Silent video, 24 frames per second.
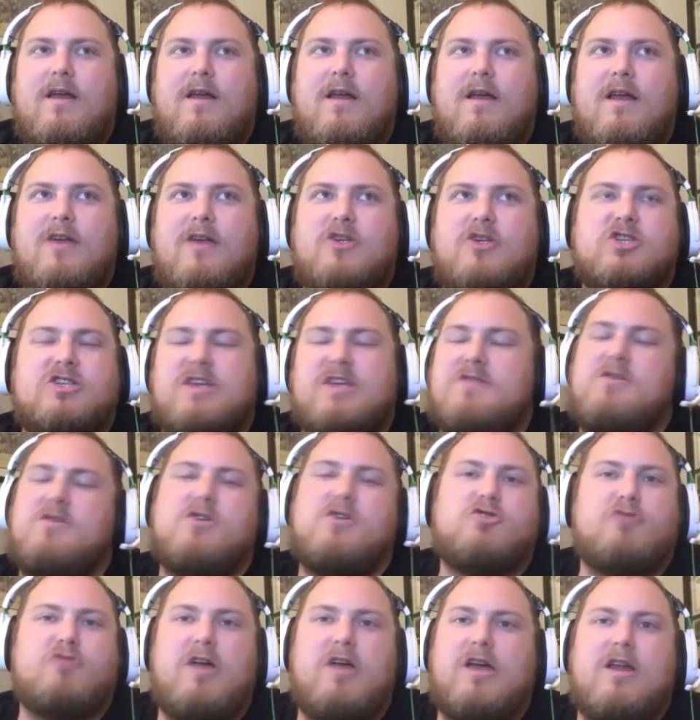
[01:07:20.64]
is just sitting
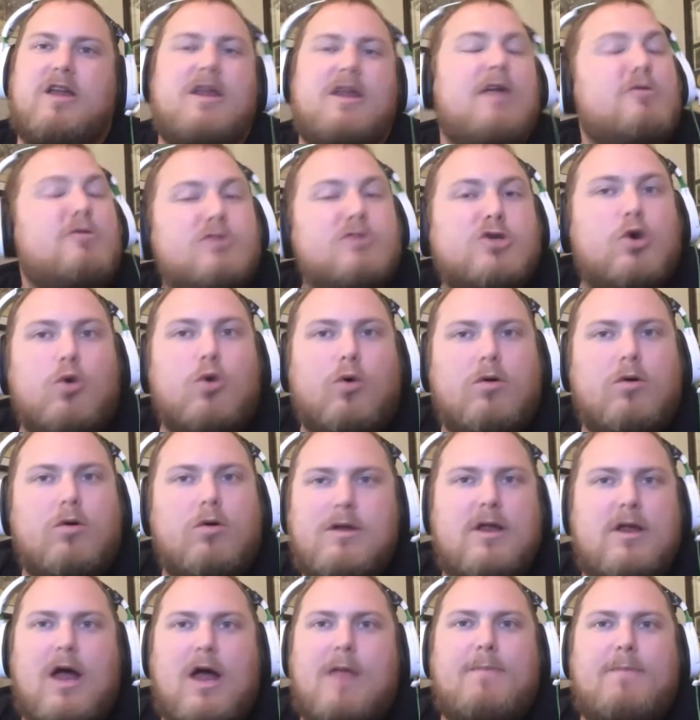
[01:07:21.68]
there drinking. And he was cool
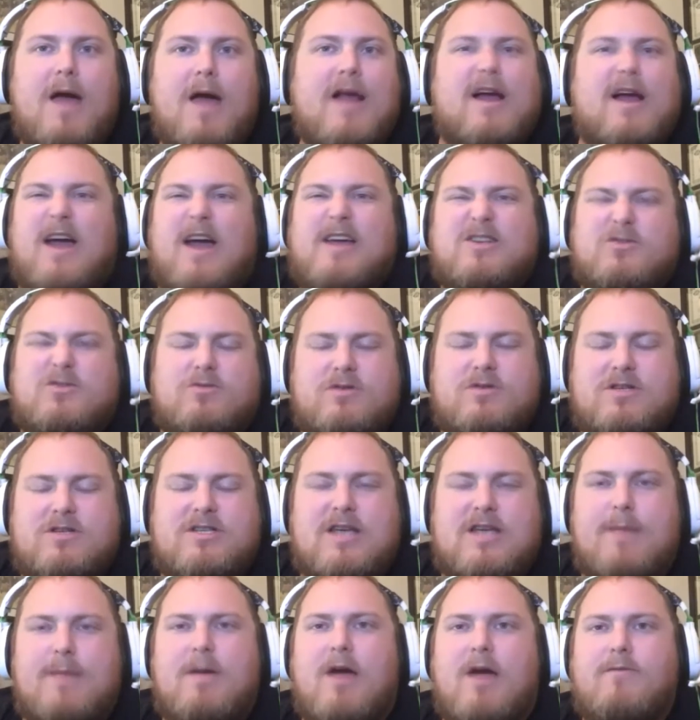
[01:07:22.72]
and not a bad guy. He's a
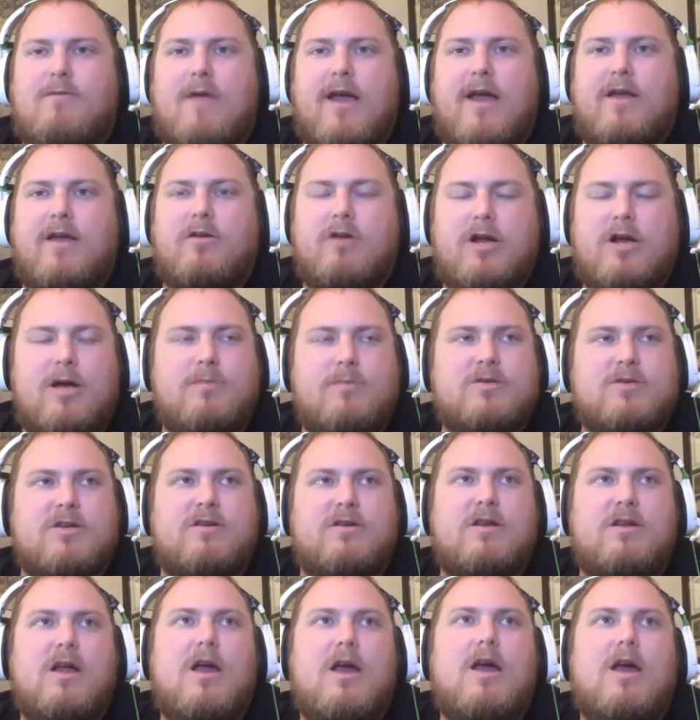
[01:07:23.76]
semi-regular. He comes
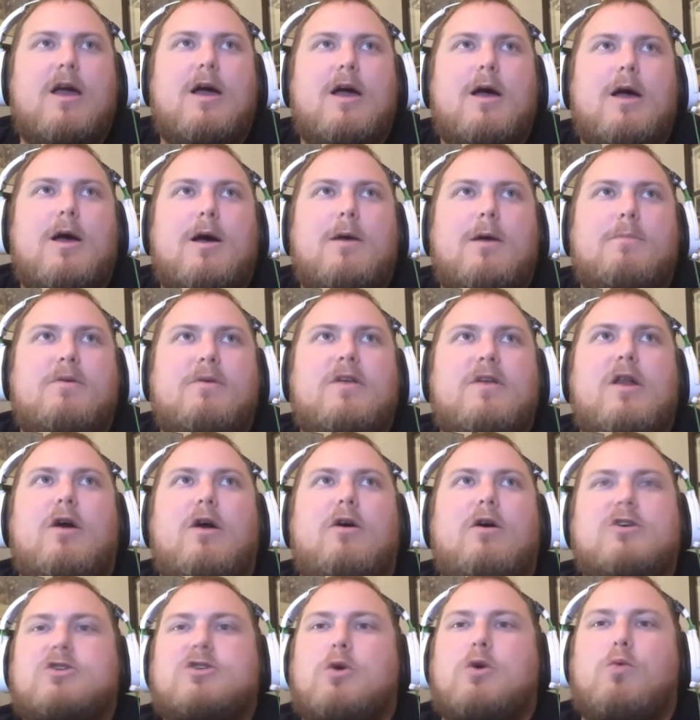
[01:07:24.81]
in. But then
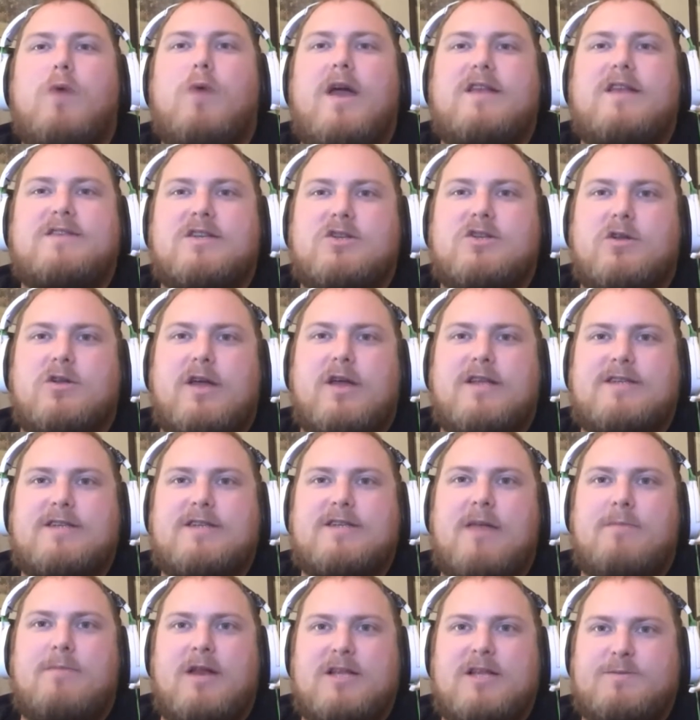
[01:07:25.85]
also waits until, like,
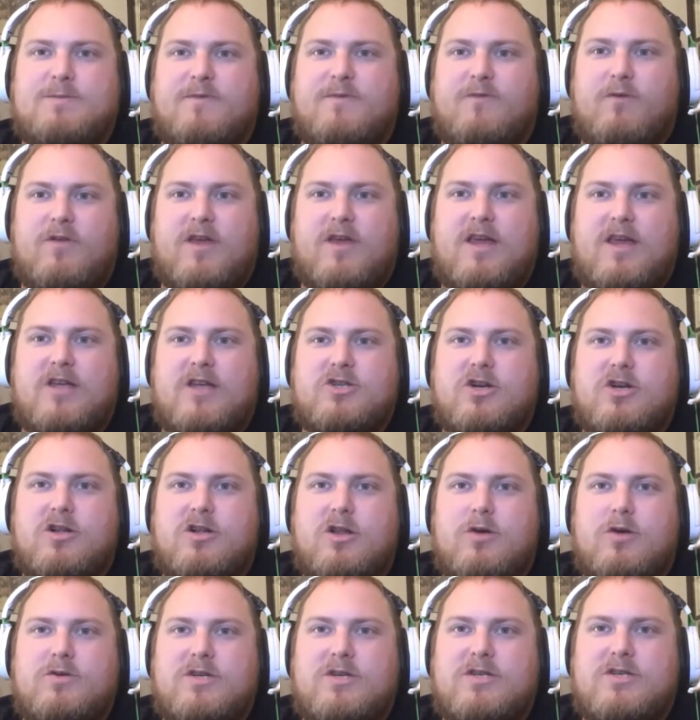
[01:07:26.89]
ten minutes before the kitchen
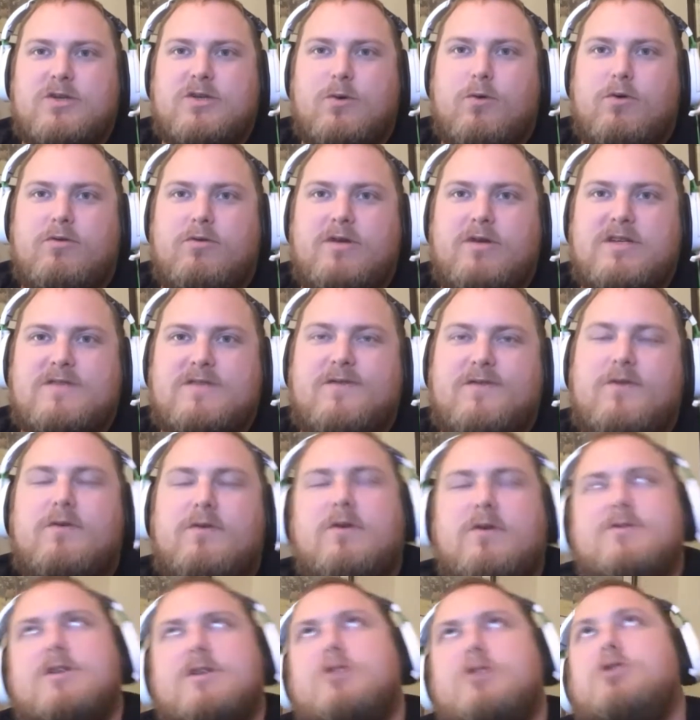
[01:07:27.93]
closes to order his food.
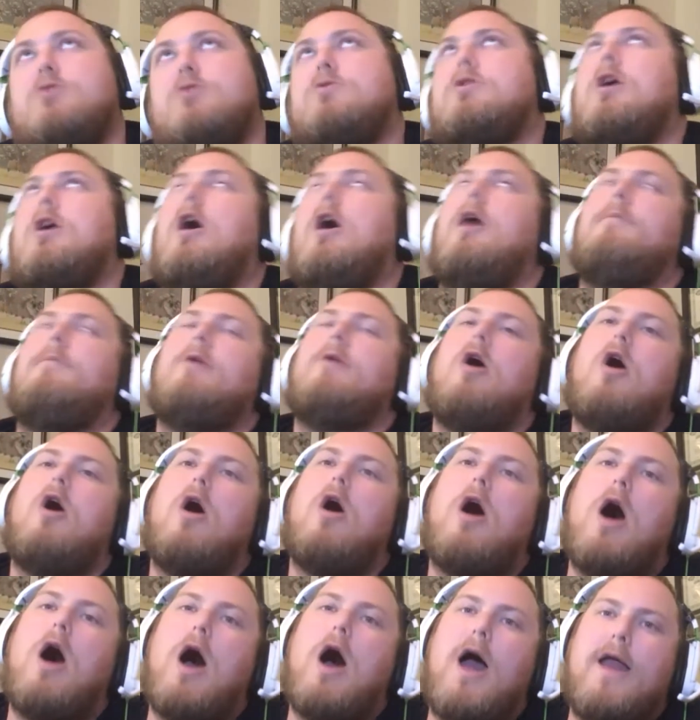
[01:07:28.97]
I was like, dude, come
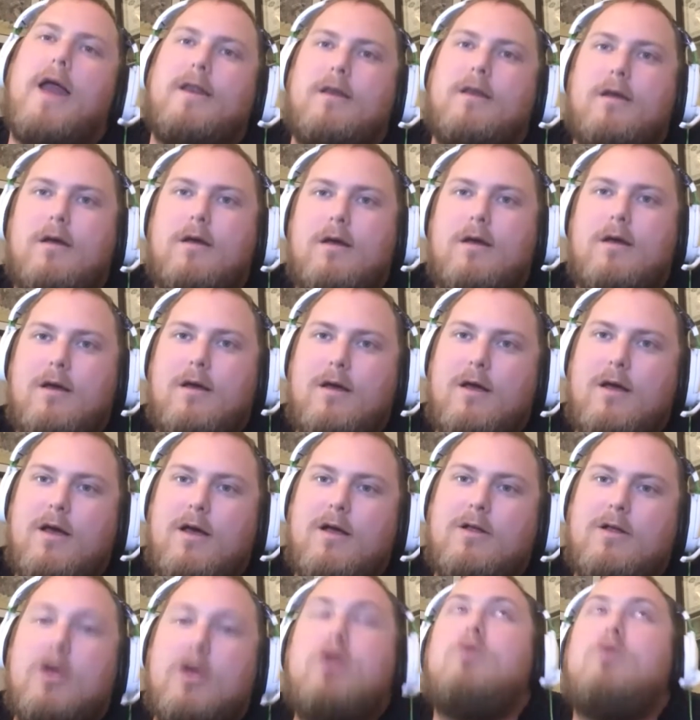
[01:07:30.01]
on.
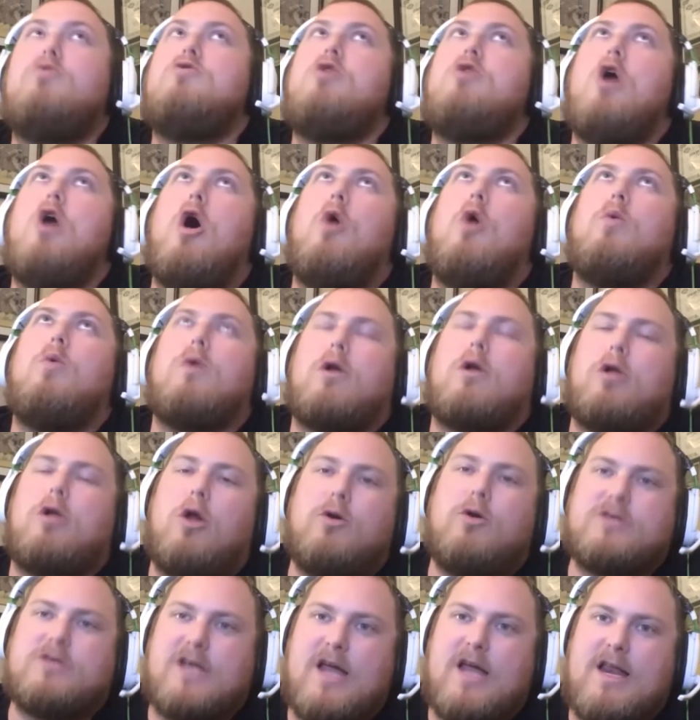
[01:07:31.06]
Like, you know we're
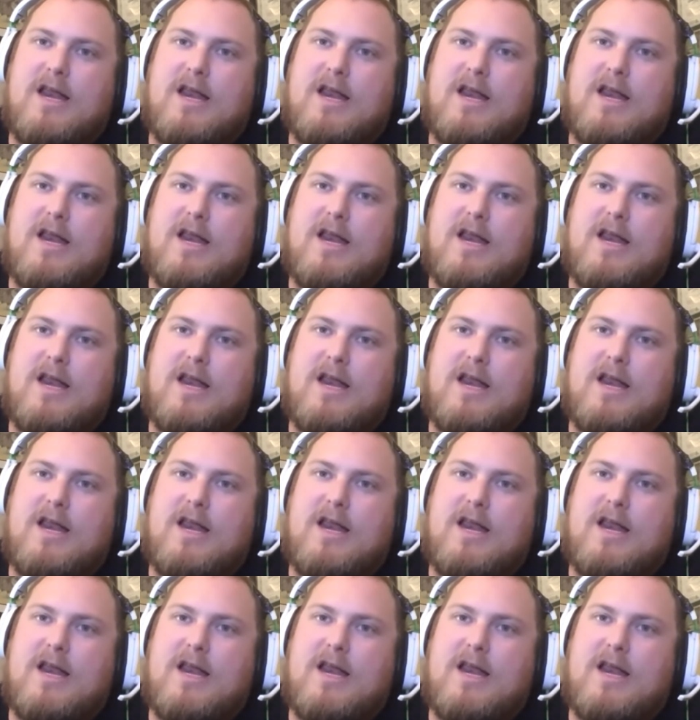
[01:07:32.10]
closing at